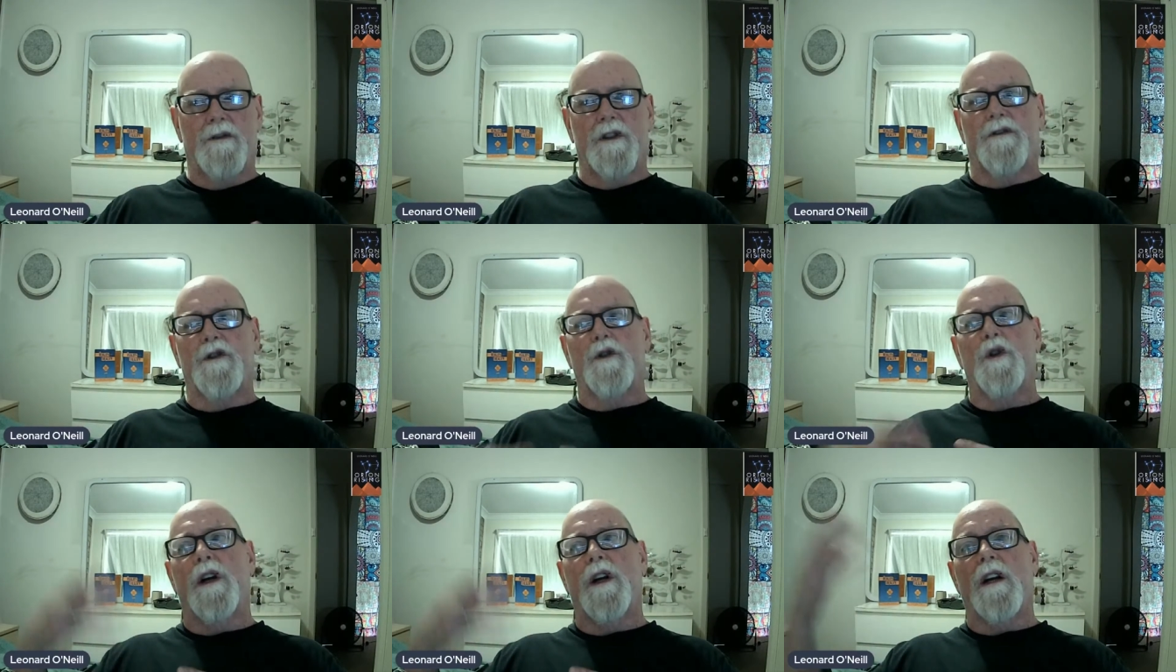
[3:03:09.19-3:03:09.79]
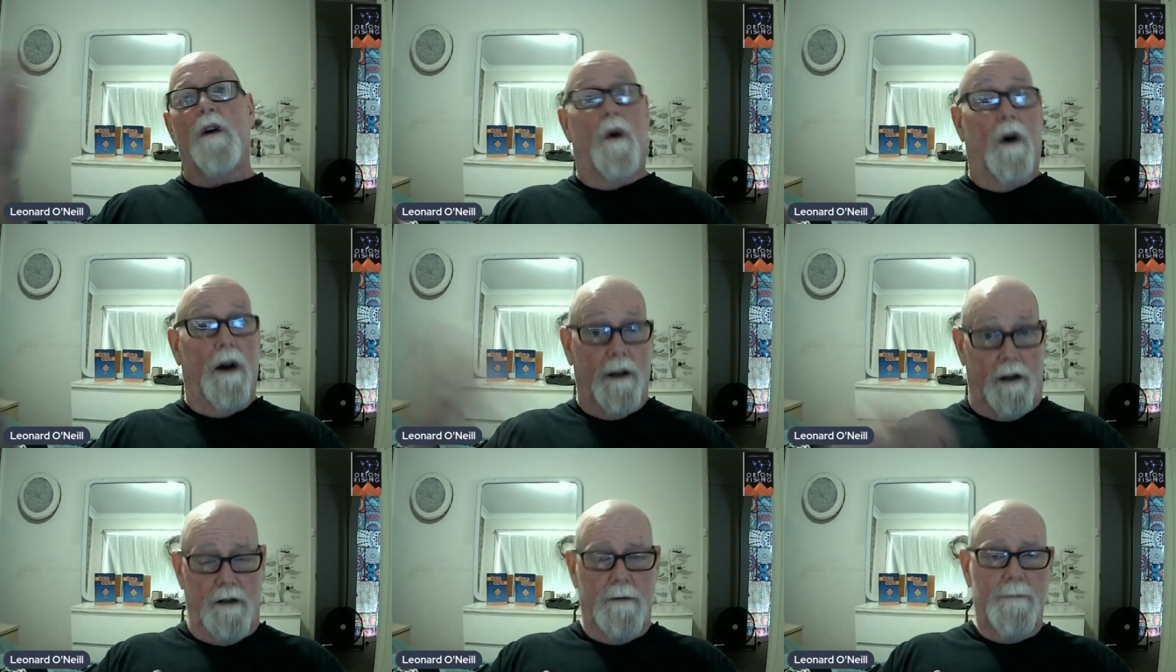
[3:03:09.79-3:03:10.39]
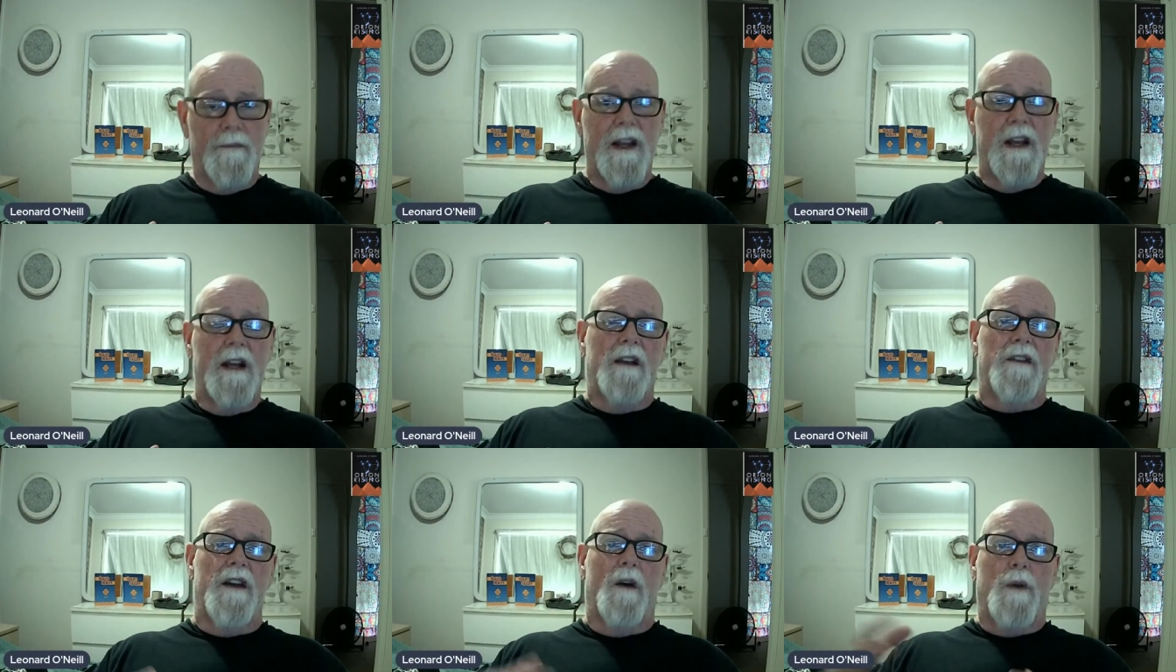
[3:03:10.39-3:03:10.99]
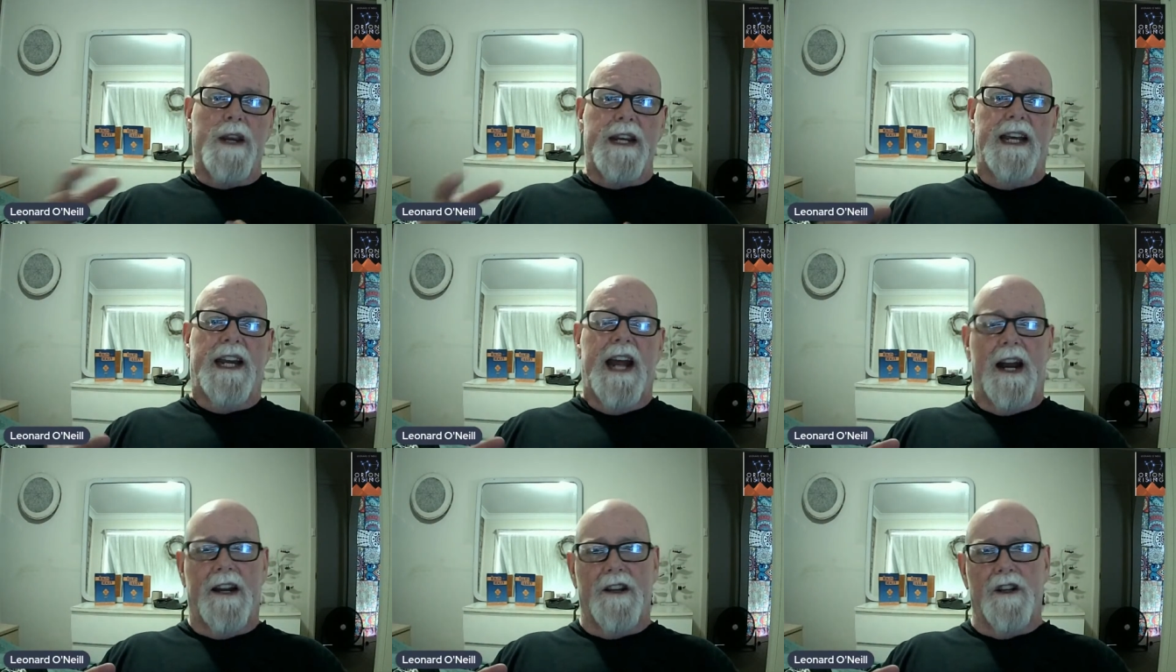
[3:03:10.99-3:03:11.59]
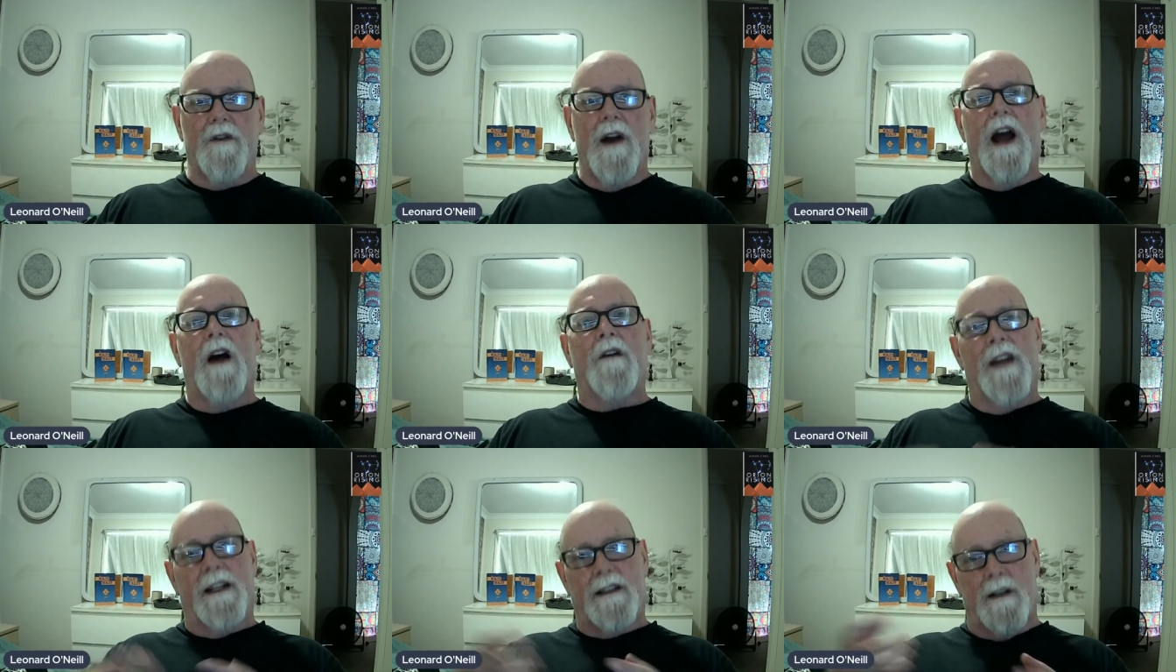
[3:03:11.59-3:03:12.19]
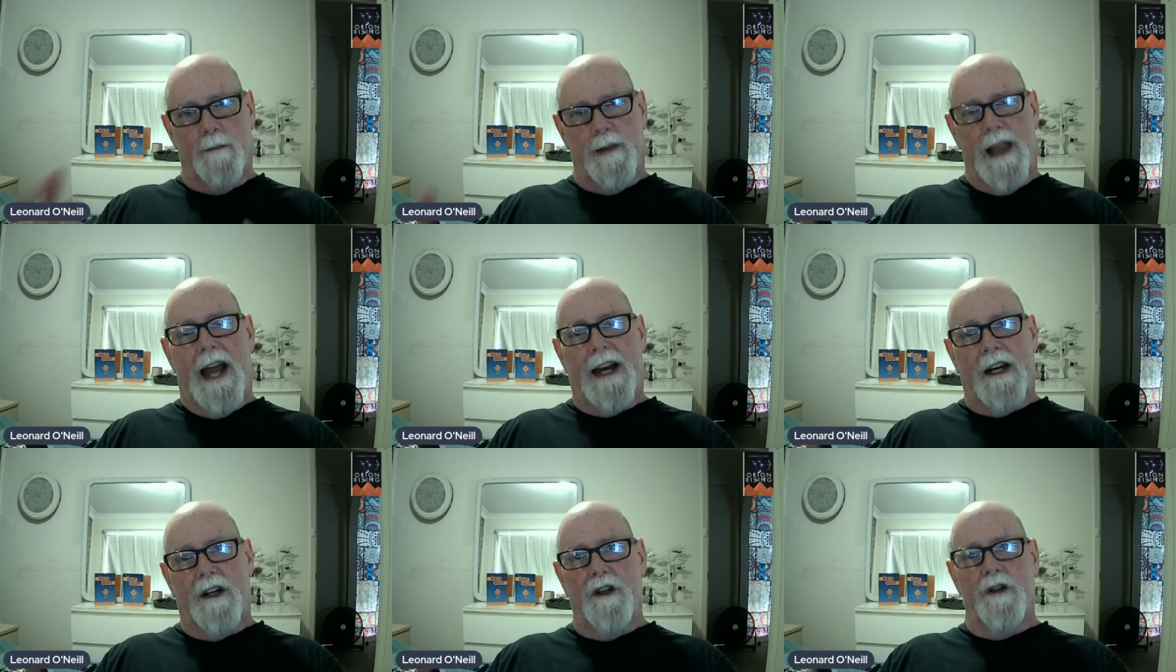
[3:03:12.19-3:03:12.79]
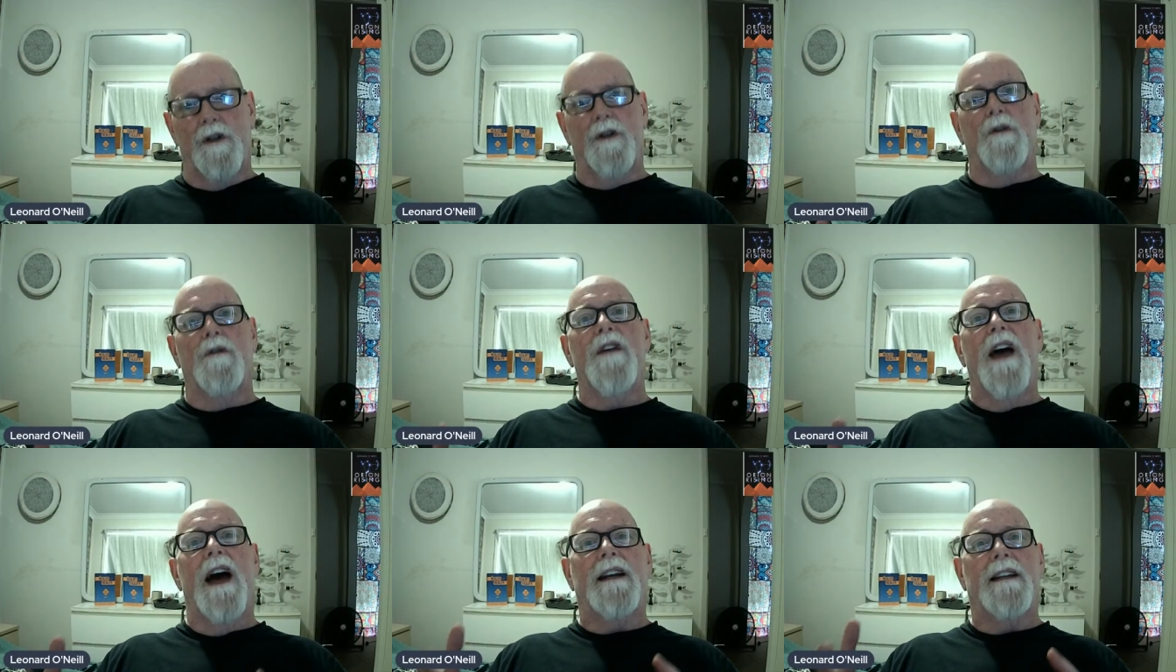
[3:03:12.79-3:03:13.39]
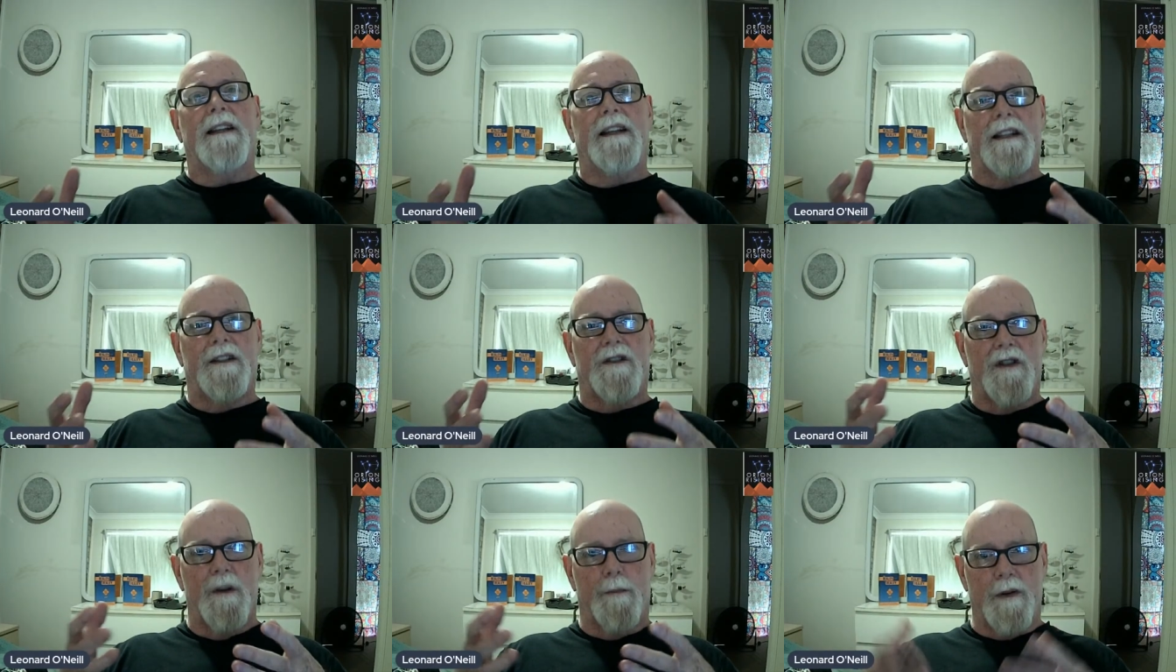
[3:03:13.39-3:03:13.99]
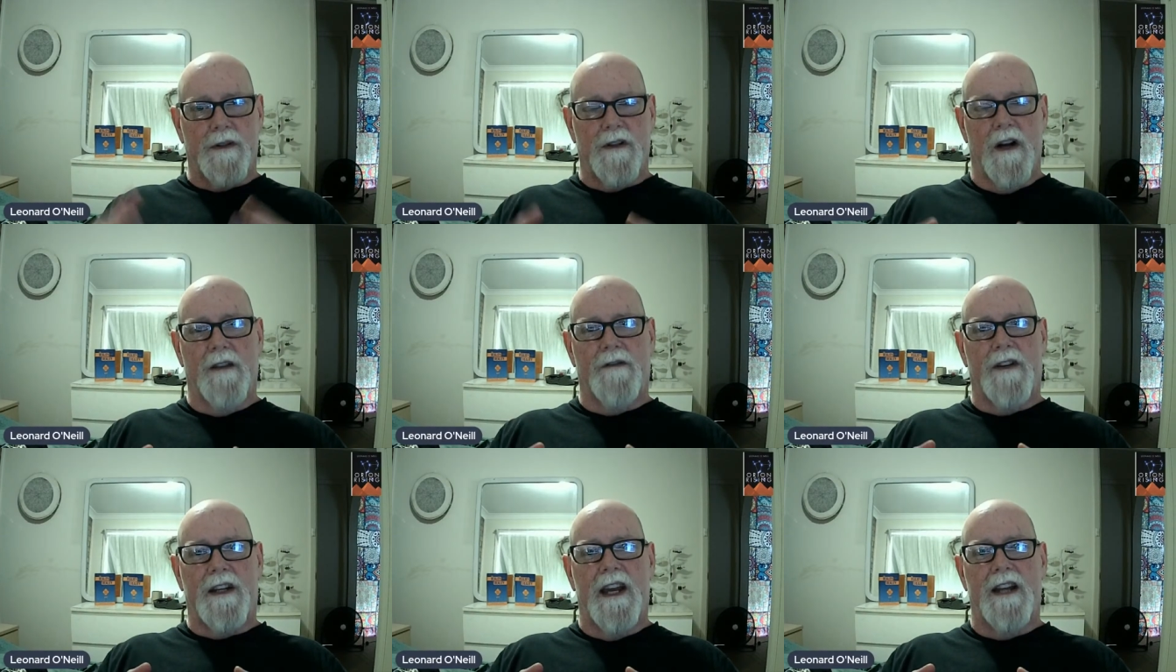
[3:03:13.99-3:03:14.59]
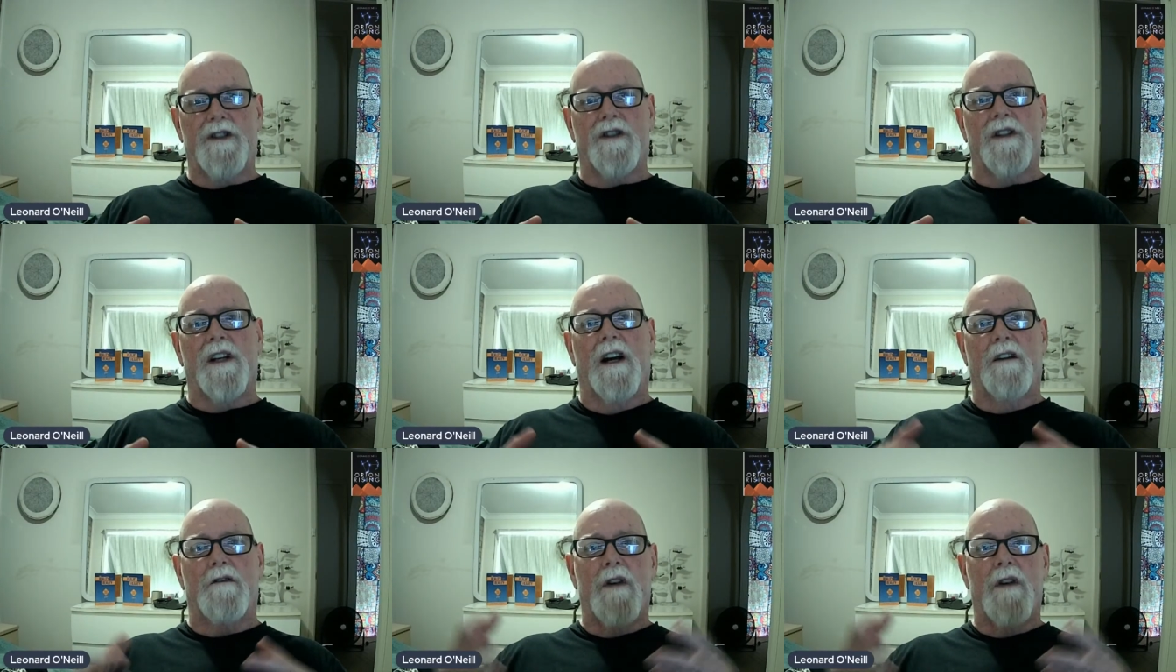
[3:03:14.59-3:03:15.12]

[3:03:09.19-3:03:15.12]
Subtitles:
If you look at oil that we get out of the ground, that's a black goo. That is the personification of